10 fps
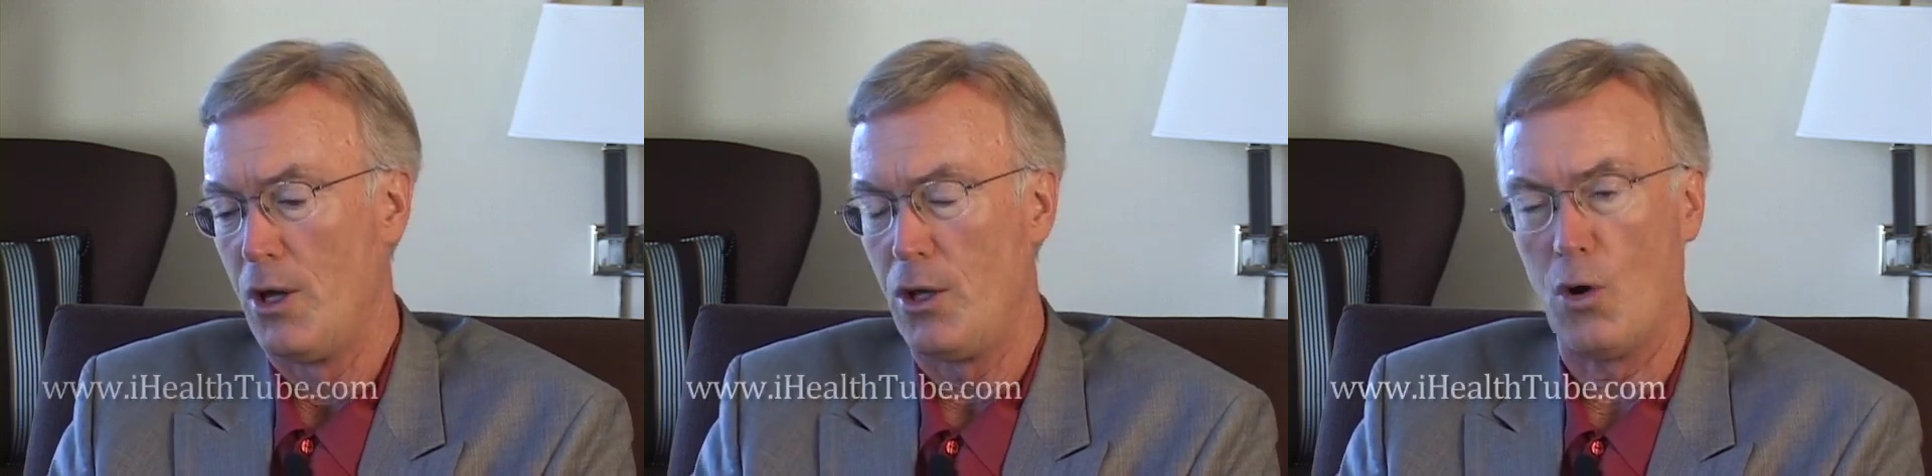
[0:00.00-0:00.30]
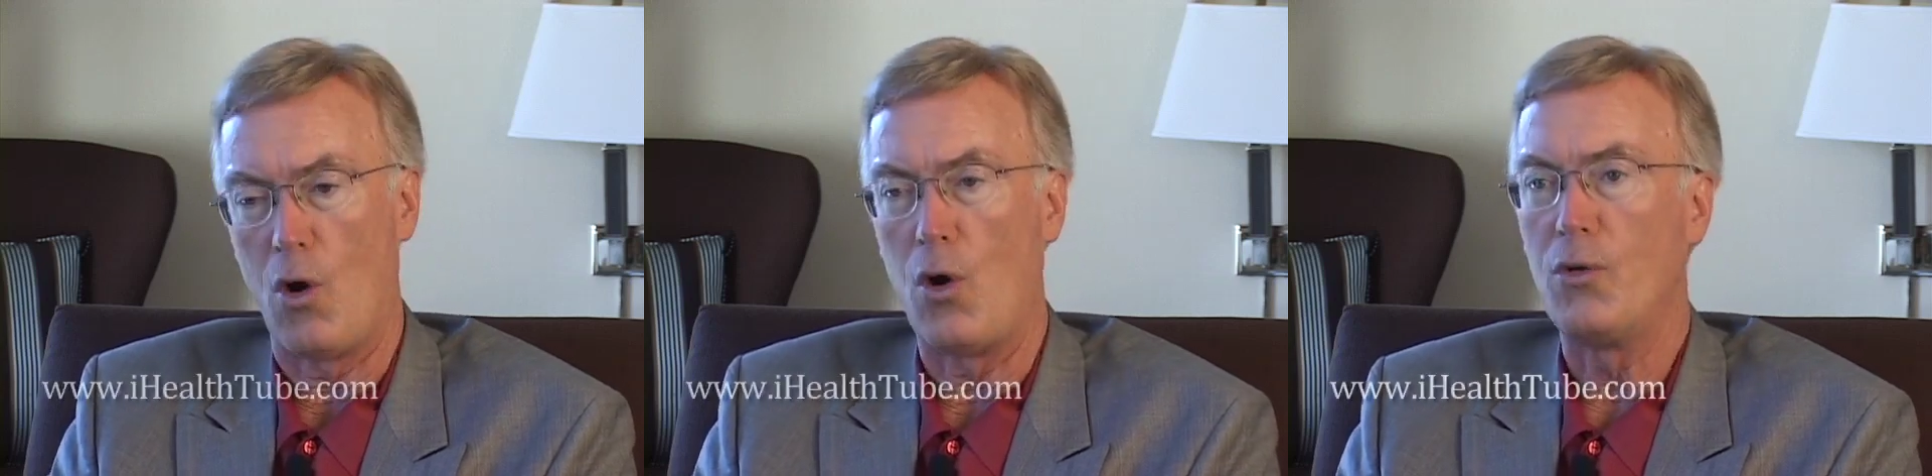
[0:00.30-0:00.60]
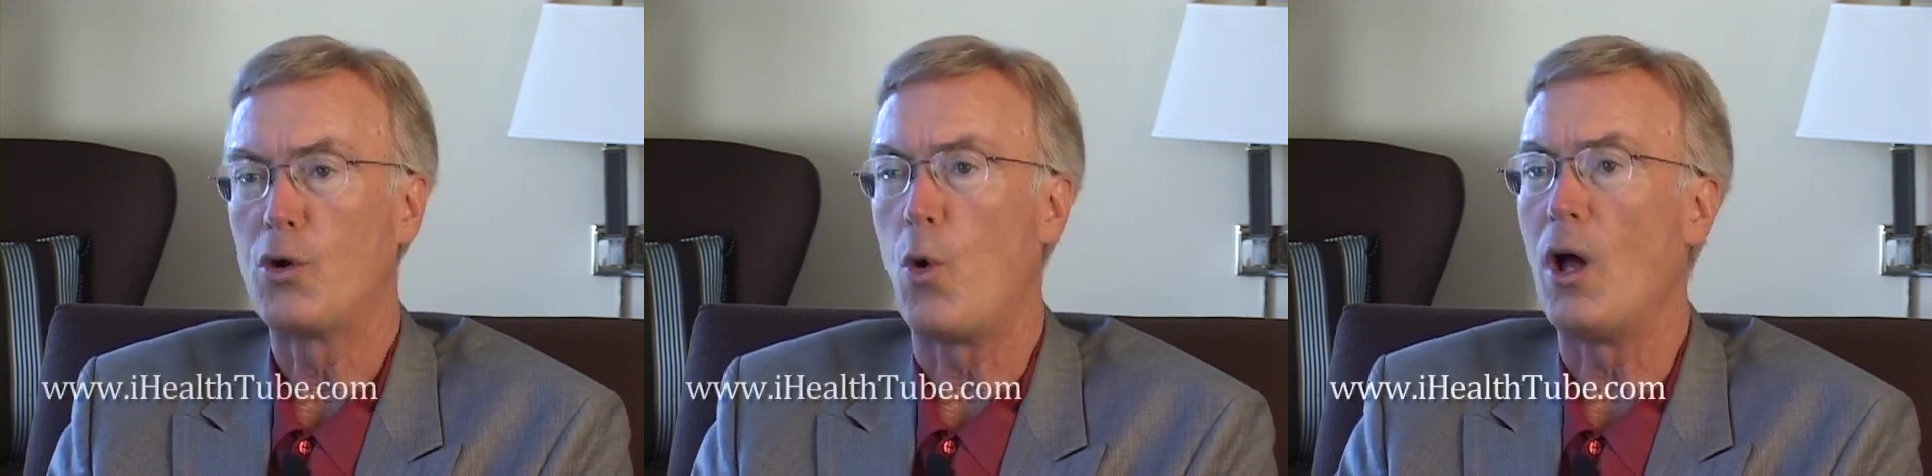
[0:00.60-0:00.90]
you know, all
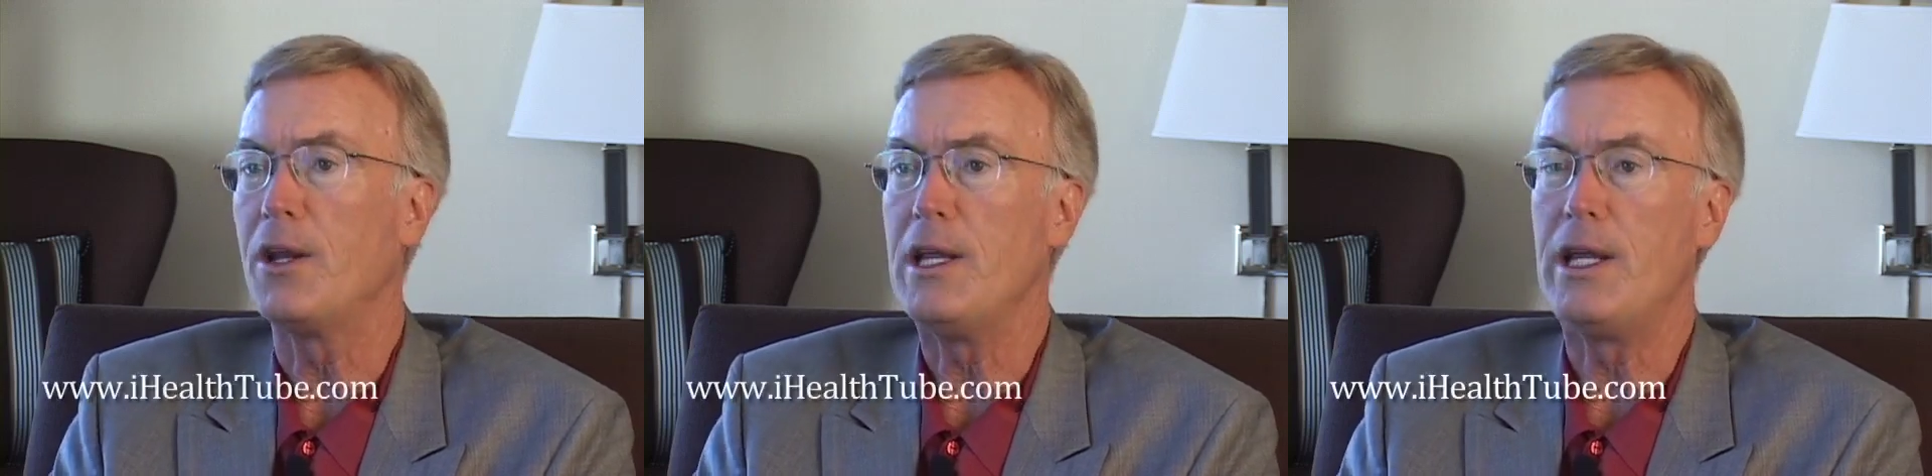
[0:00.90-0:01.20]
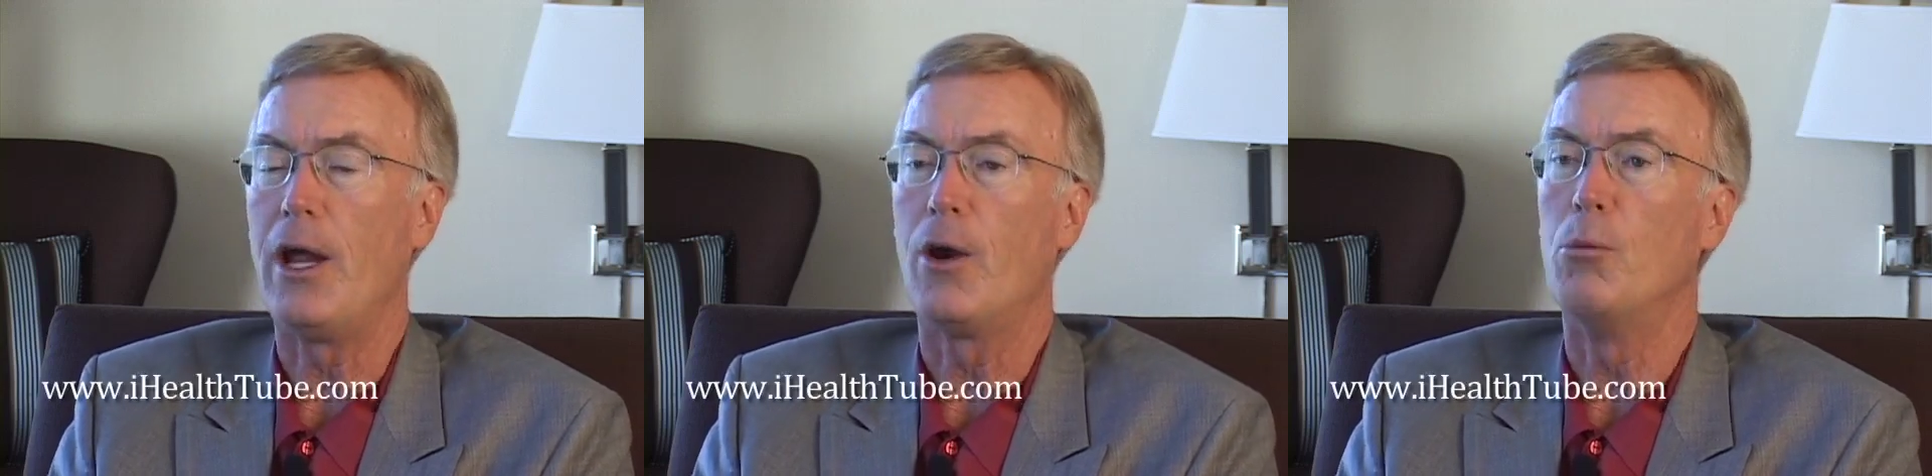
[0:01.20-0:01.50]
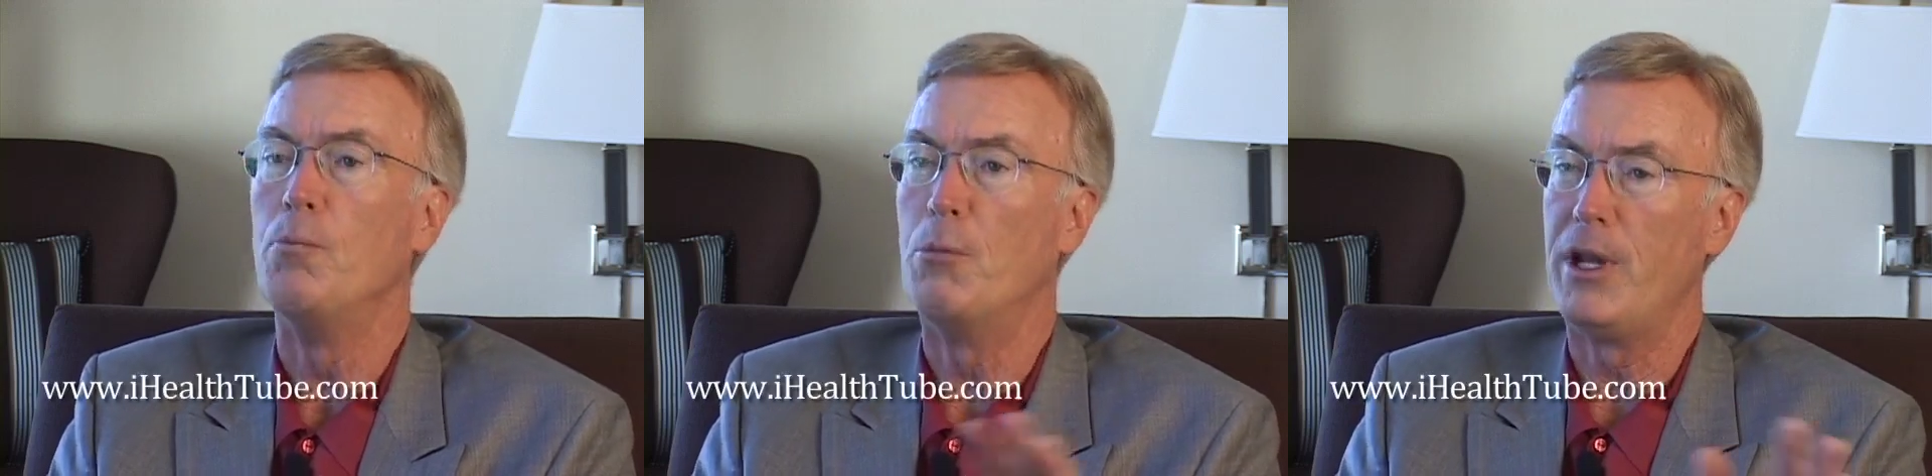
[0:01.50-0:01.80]
the quality care,
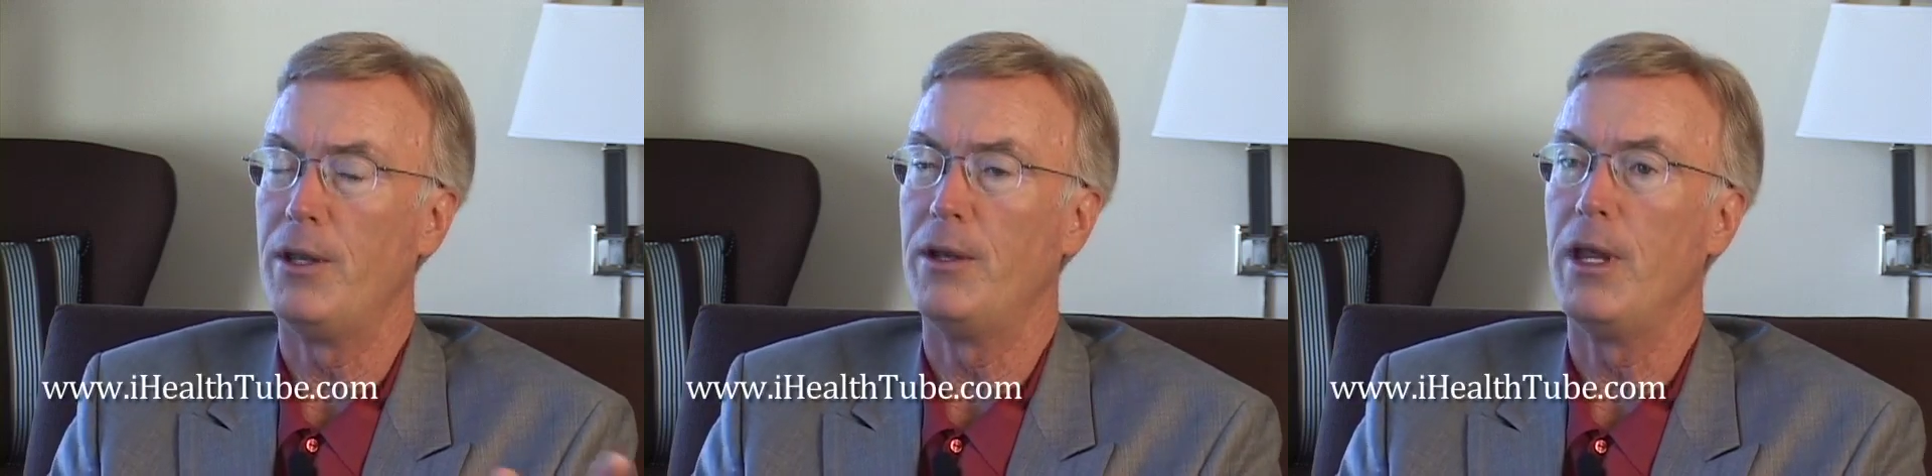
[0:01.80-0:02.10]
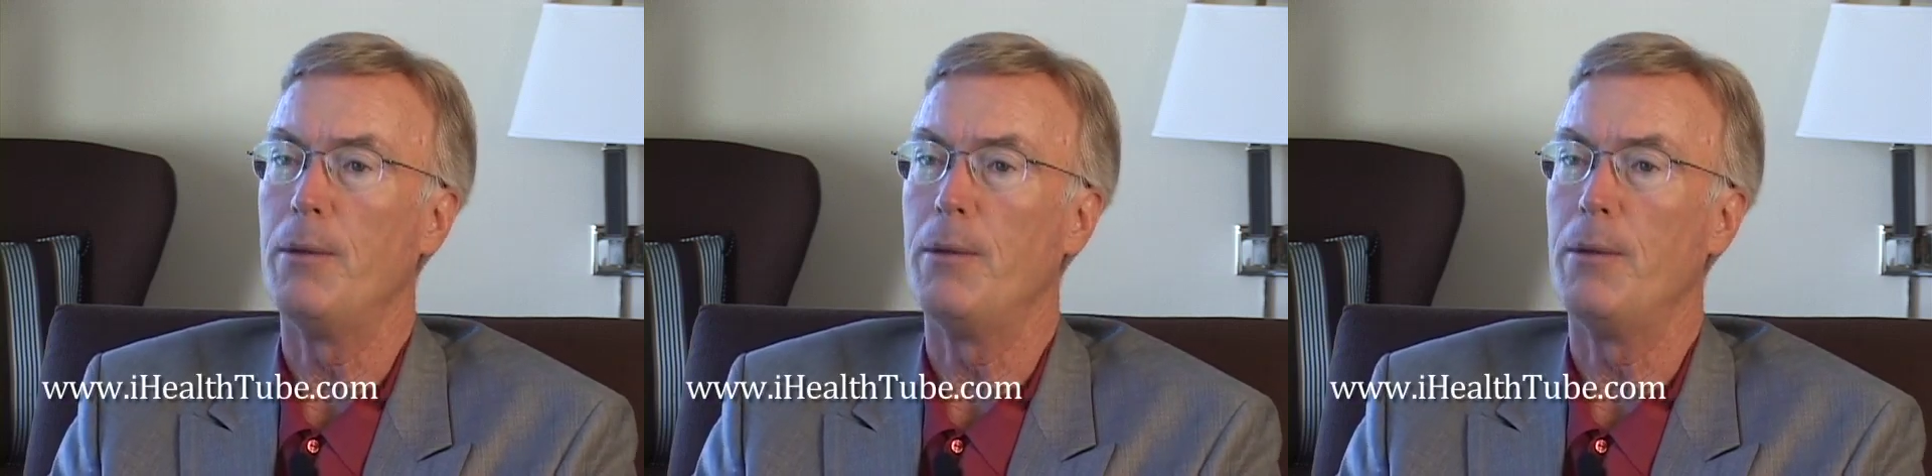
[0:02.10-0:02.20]
but